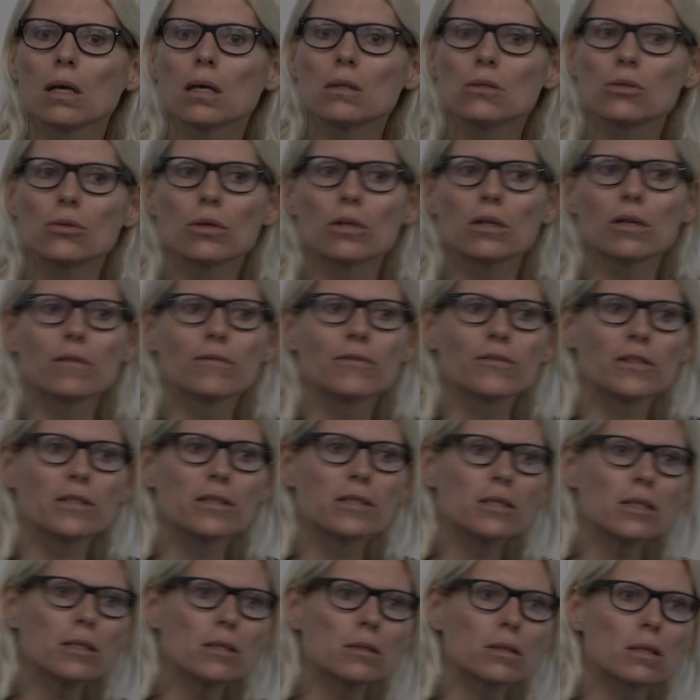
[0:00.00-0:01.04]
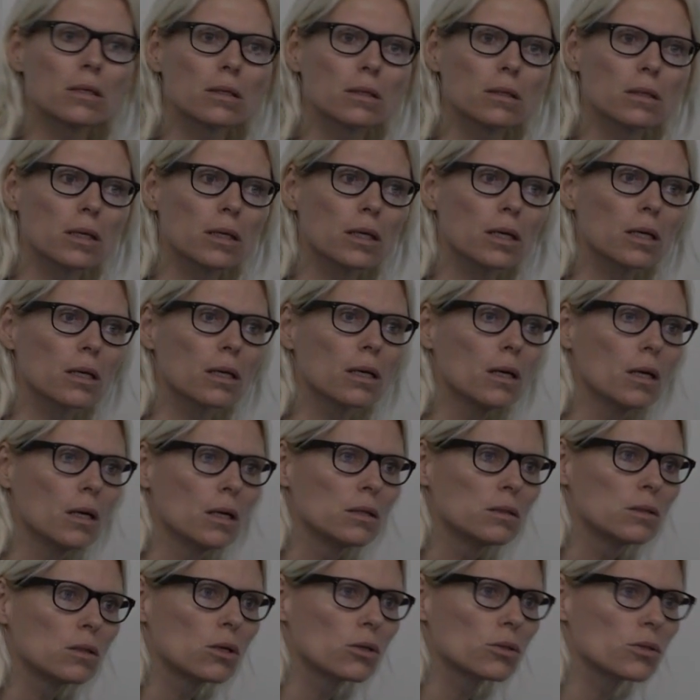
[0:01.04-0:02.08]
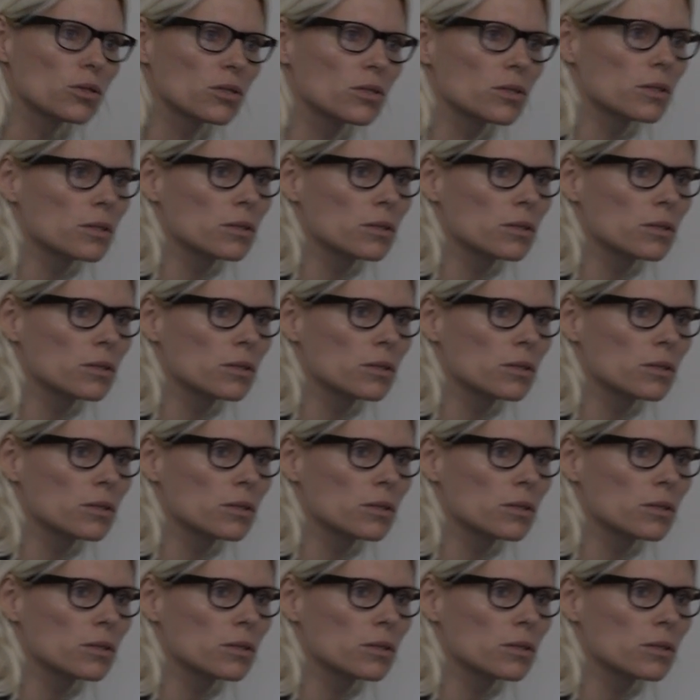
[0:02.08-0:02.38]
sort of consistently notice